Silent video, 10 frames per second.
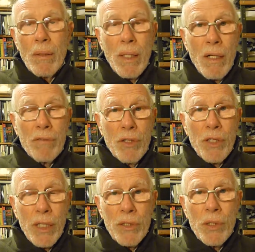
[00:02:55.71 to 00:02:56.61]
They have
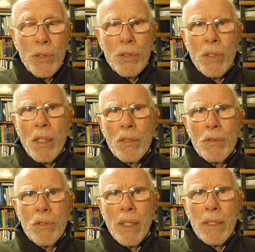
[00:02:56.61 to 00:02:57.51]
created a cycle
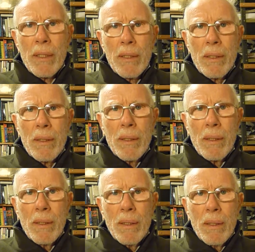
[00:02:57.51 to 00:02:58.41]
track,
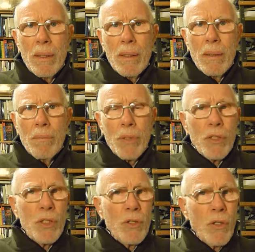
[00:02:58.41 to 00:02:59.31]
but
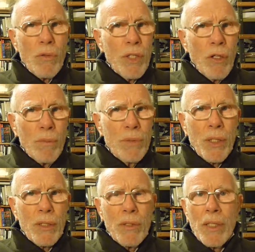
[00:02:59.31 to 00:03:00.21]
this is not the
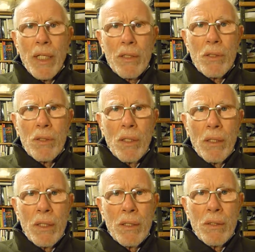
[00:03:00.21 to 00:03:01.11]
object of the
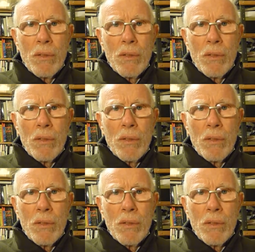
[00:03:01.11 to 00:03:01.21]
exercise.